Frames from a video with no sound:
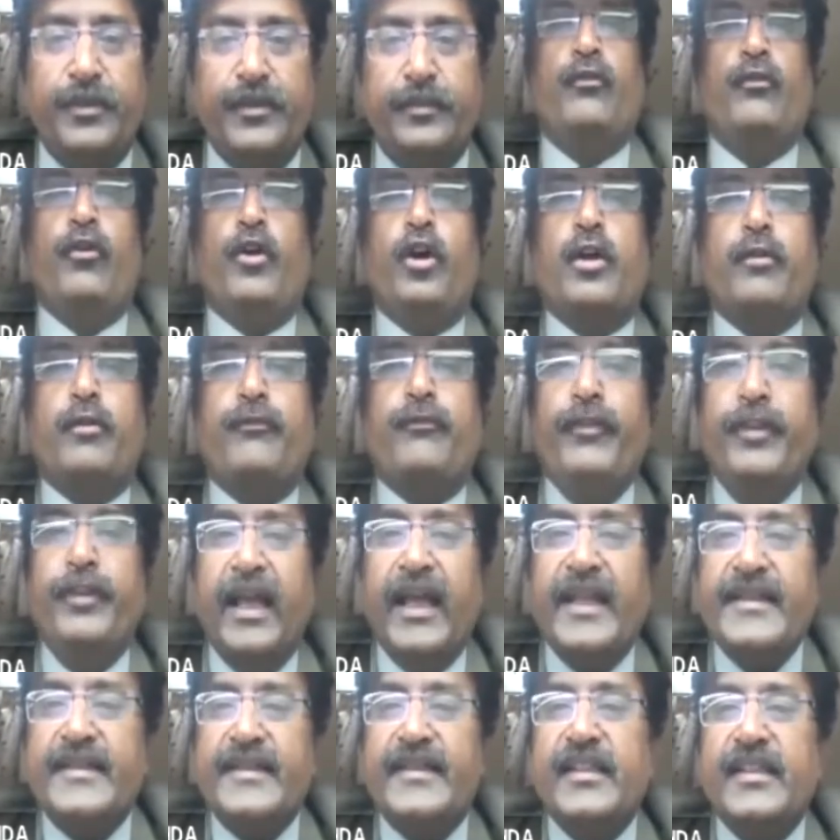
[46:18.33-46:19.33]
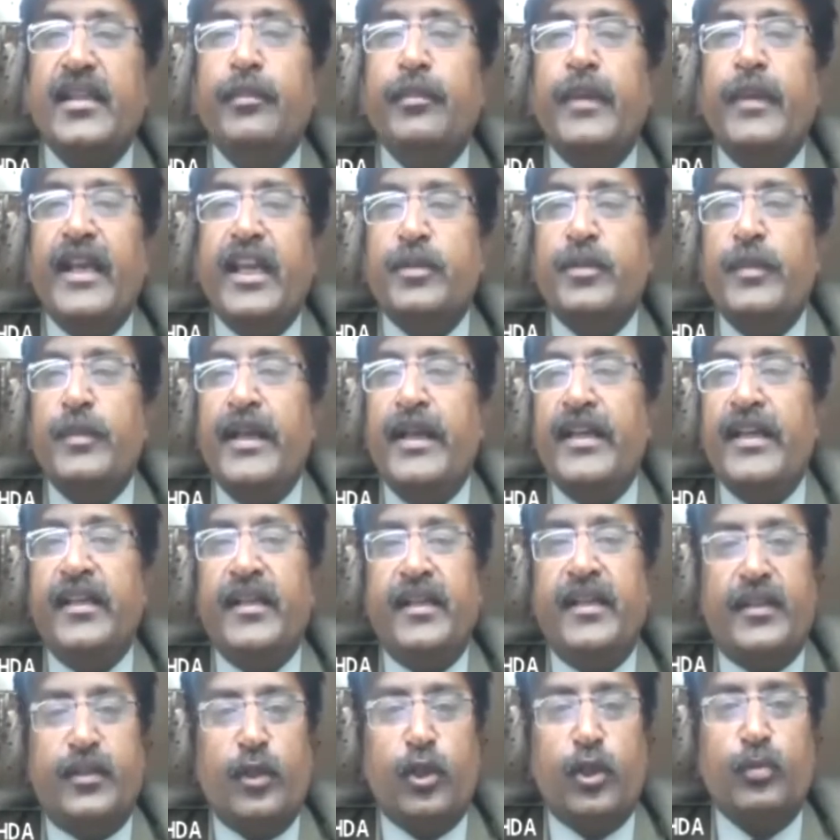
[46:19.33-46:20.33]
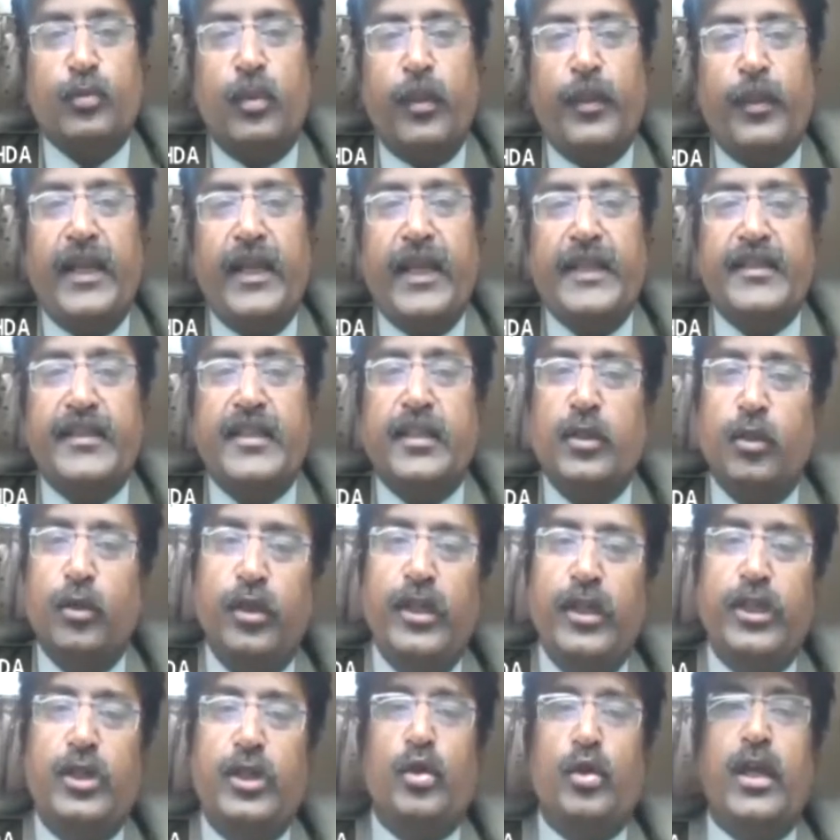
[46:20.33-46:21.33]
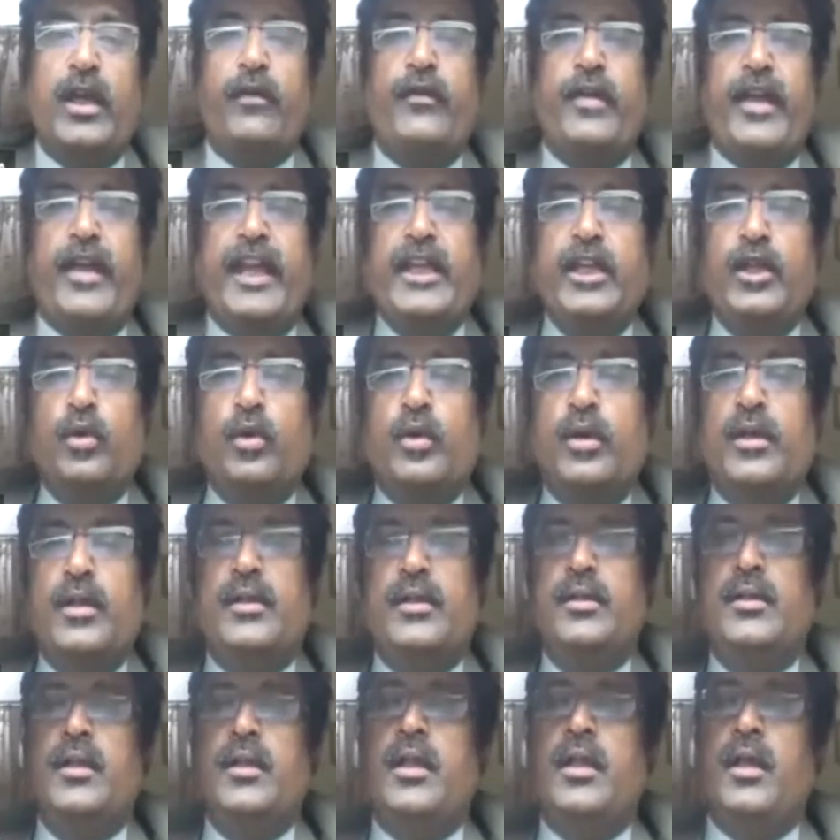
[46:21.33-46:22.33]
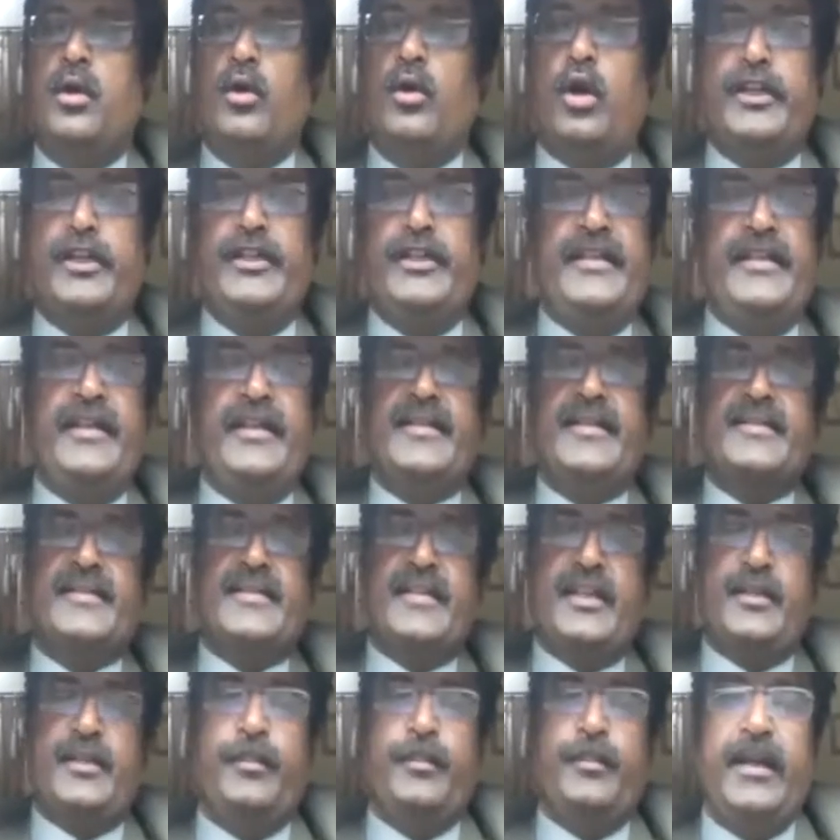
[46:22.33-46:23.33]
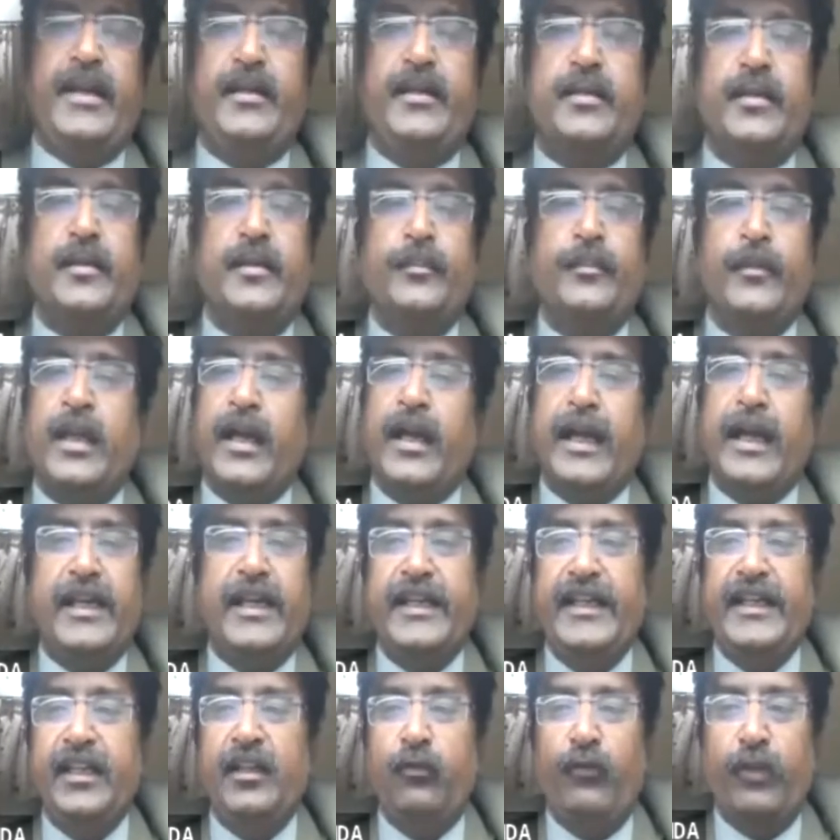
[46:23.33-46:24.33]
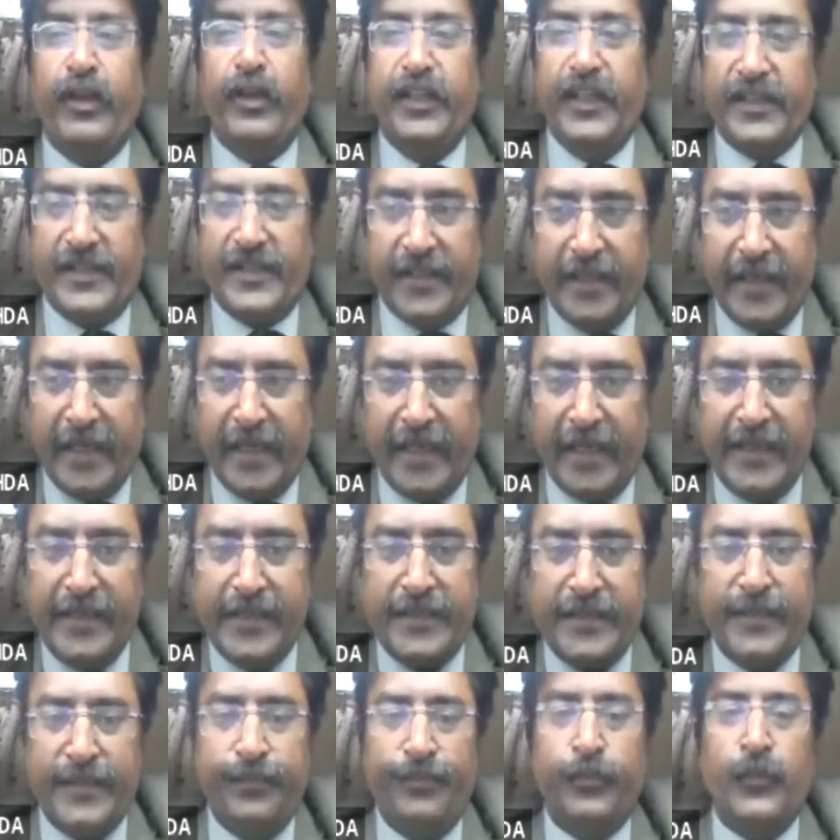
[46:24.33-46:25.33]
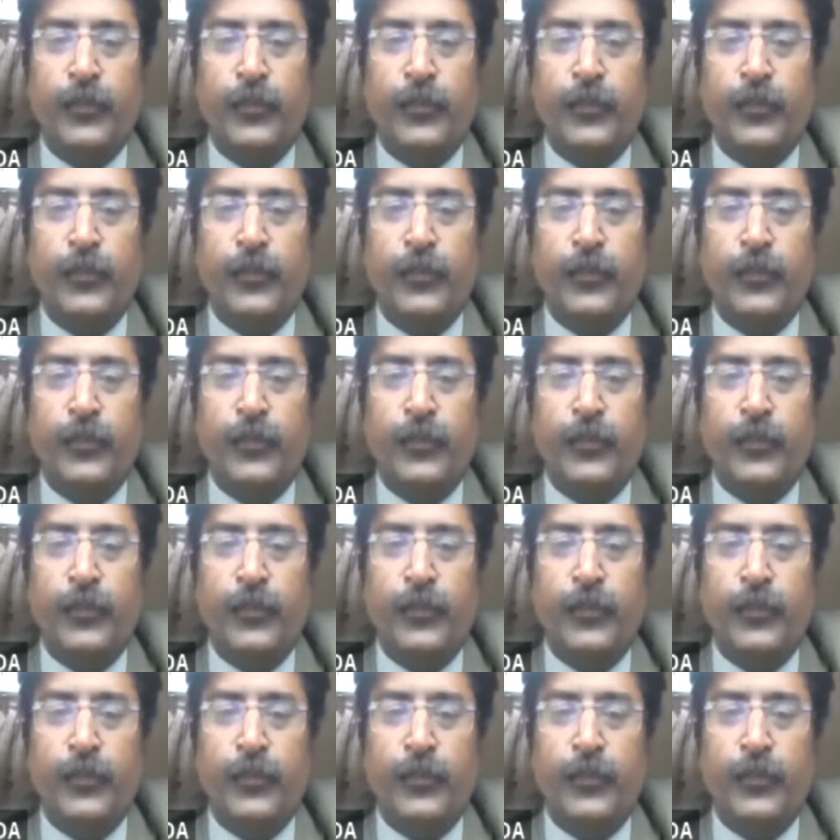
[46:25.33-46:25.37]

For financial management and resource mobilizer, you need to have annual audited statement highlighting various grants,